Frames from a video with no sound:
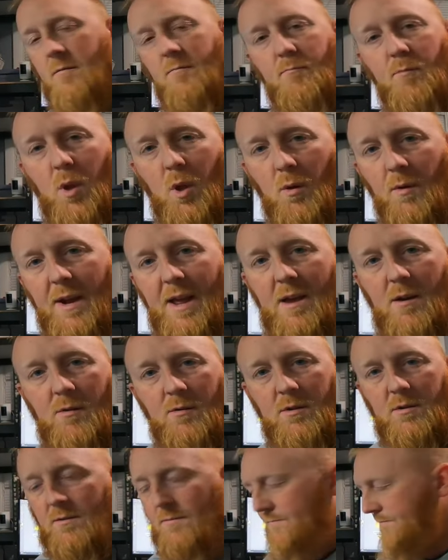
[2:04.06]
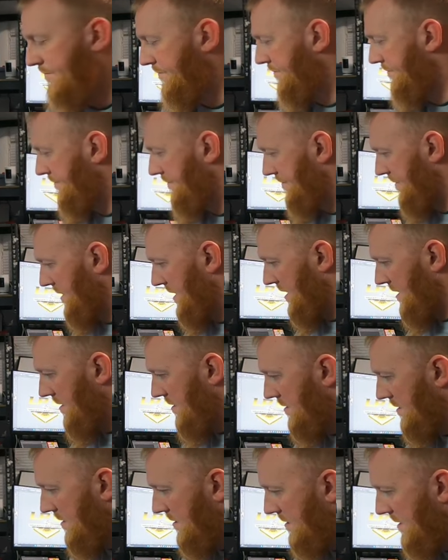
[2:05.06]
Blow it out.
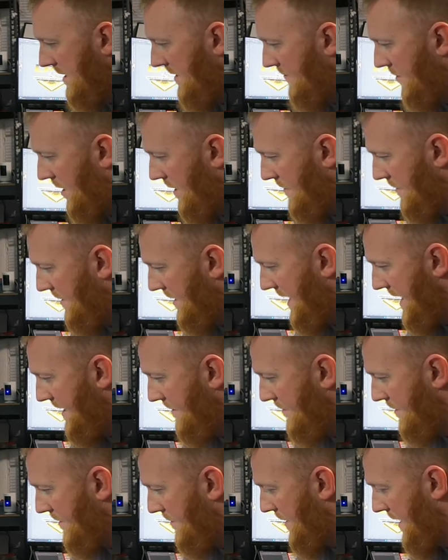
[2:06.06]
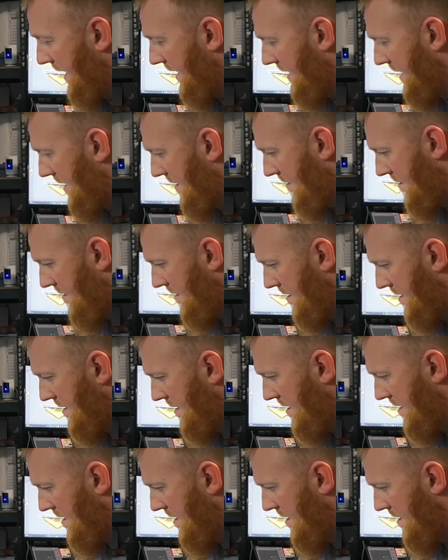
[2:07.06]
Give a couple dabs back there,
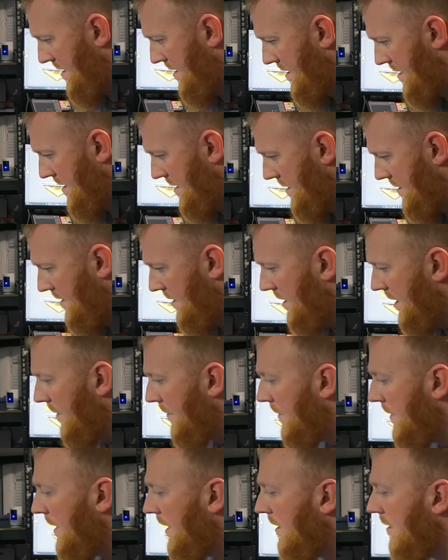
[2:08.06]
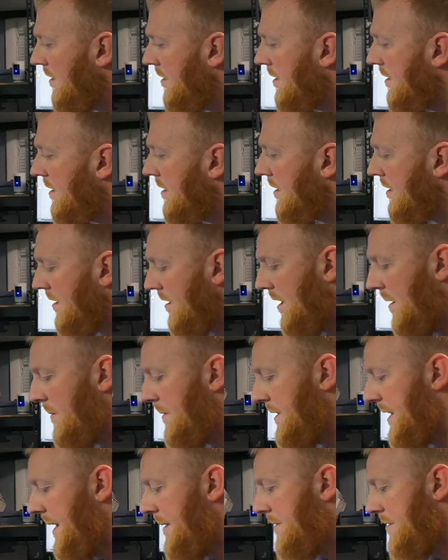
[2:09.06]
up there, a
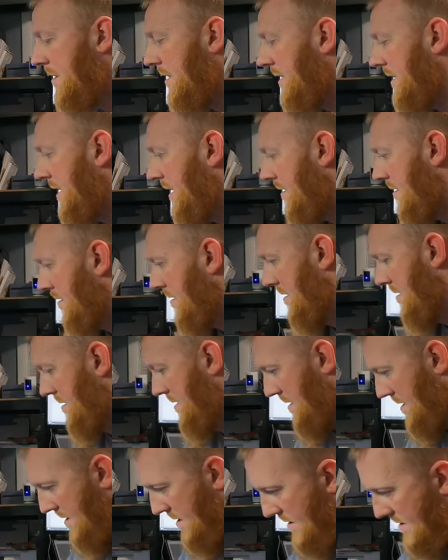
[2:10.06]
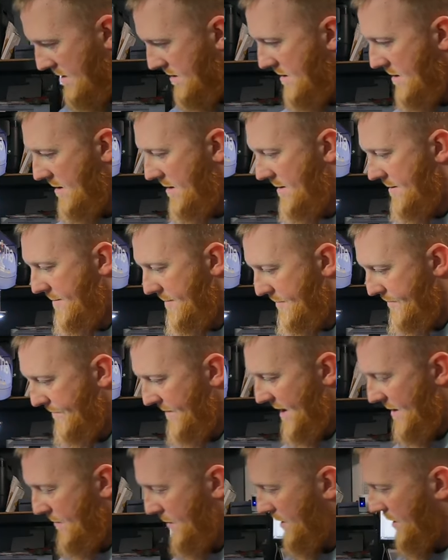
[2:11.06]
couple dabs right there. Um,
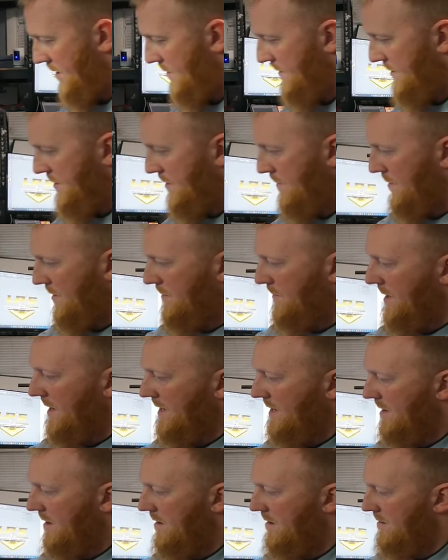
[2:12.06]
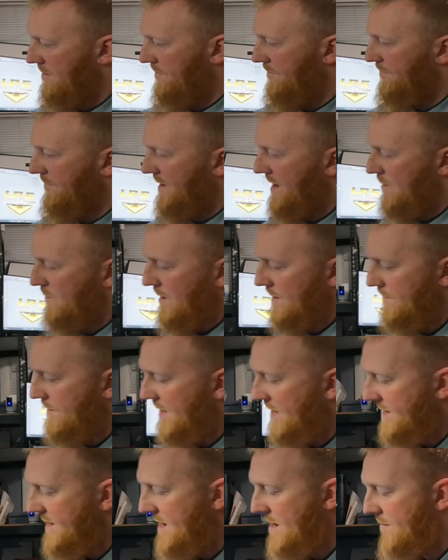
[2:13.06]
I put a little bit too much back there. I wiped
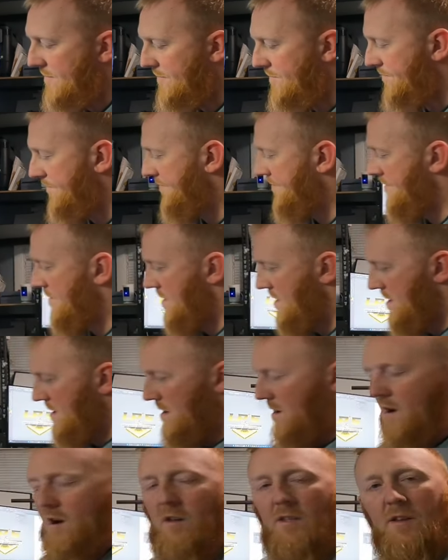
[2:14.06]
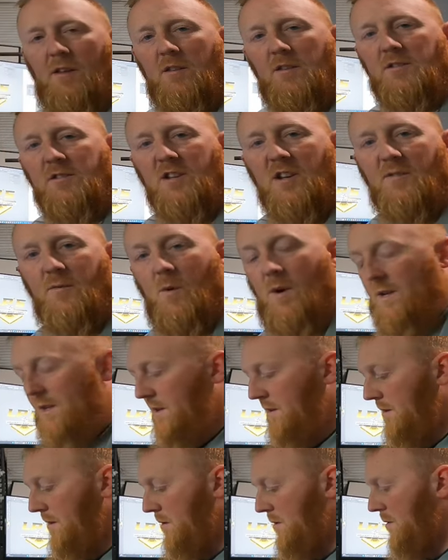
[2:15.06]
that down. All the other stuff went
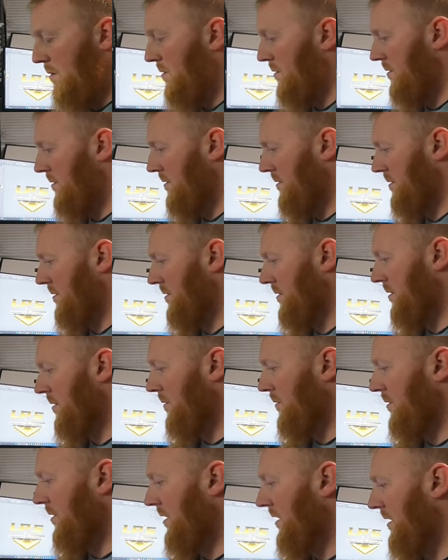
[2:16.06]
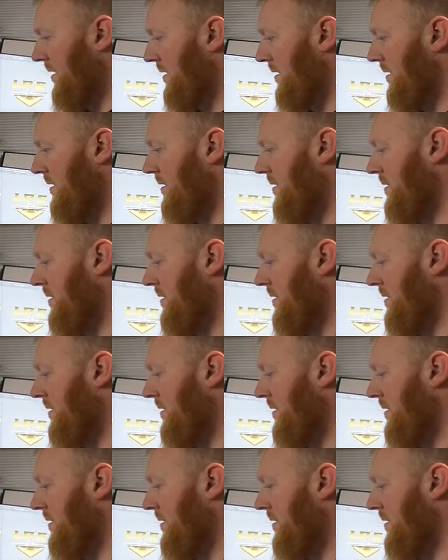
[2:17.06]
into the hole, so we're good.